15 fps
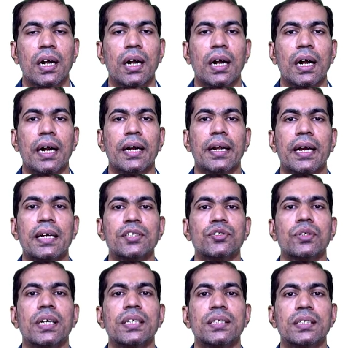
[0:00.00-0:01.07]
and as you
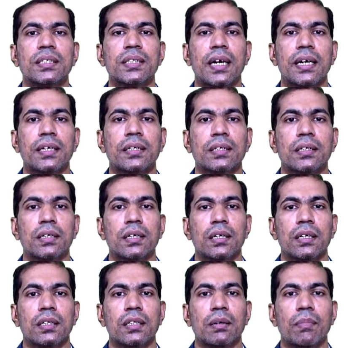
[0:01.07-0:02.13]
can see that
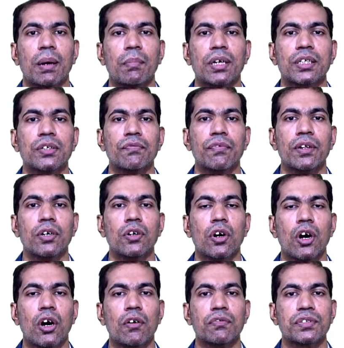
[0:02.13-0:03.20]
the membership value
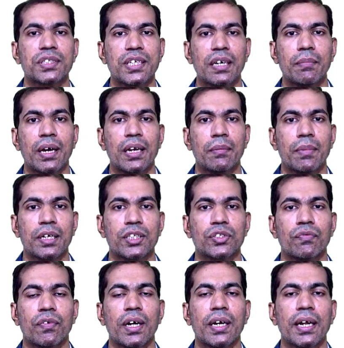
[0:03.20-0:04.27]
of same elements
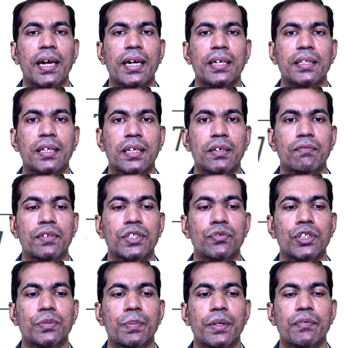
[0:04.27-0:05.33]
1 and 3, which
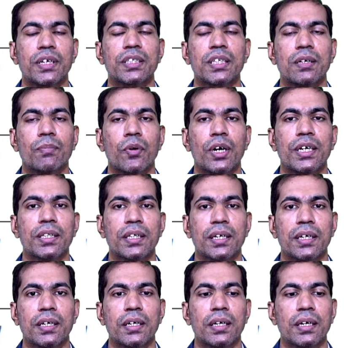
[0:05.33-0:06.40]
was previously
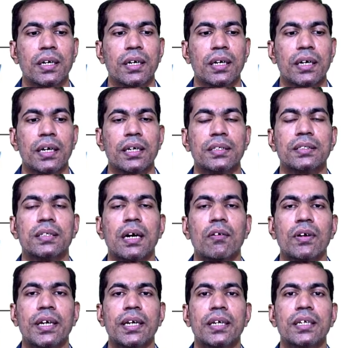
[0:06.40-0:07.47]
0.3, is now
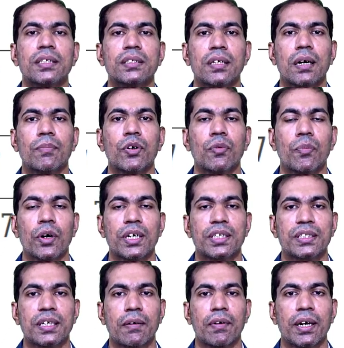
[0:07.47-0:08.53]
increased up to
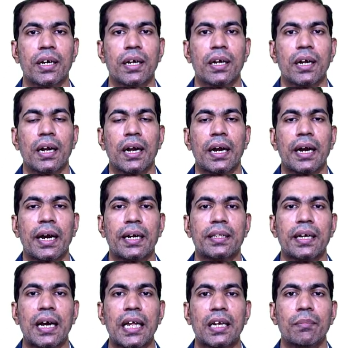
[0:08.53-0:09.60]
0.7, and
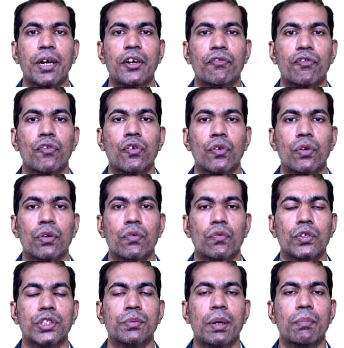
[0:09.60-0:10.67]
the element 4,
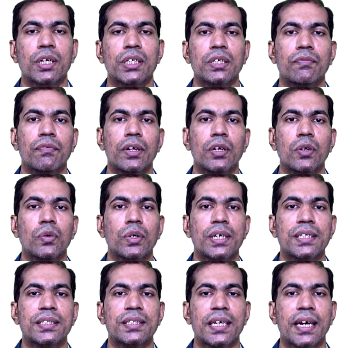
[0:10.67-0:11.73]
whose membership value
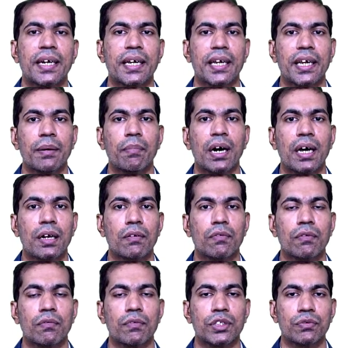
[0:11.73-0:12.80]
in set A bar,
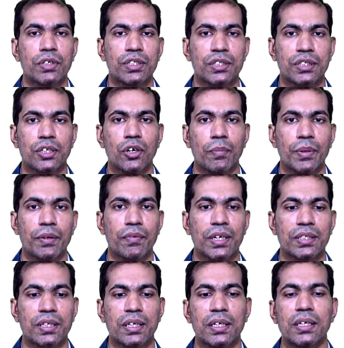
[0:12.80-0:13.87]
which was 0
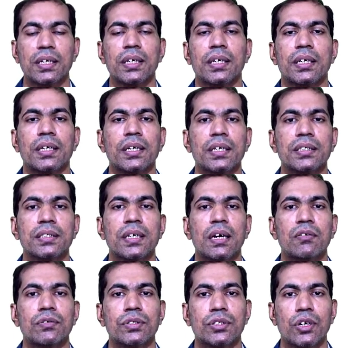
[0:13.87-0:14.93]
previously, is
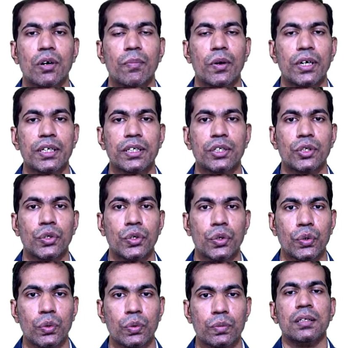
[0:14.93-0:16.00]
now
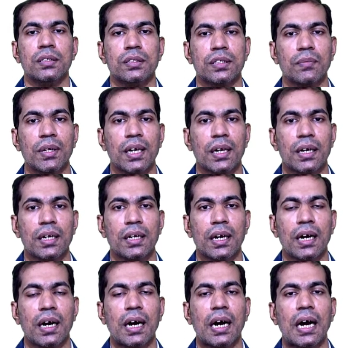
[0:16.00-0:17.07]
0.2. Similarly,
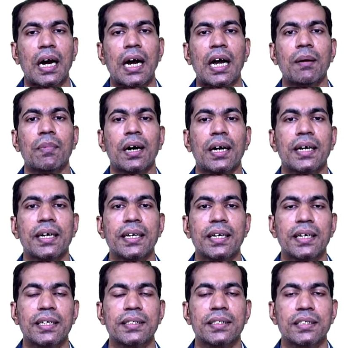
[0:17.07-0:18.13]
I am again
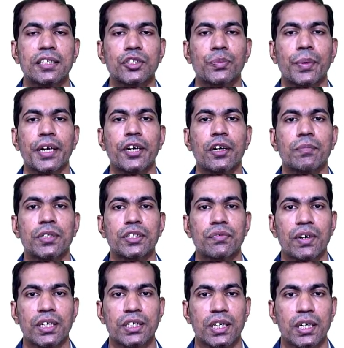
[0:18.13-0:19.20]
increasing the spread of this
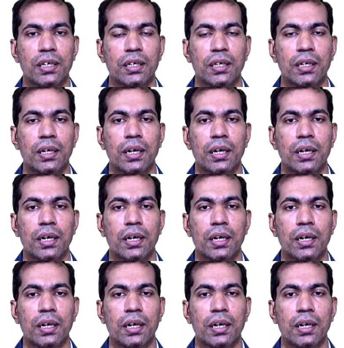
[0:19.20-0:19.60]
function,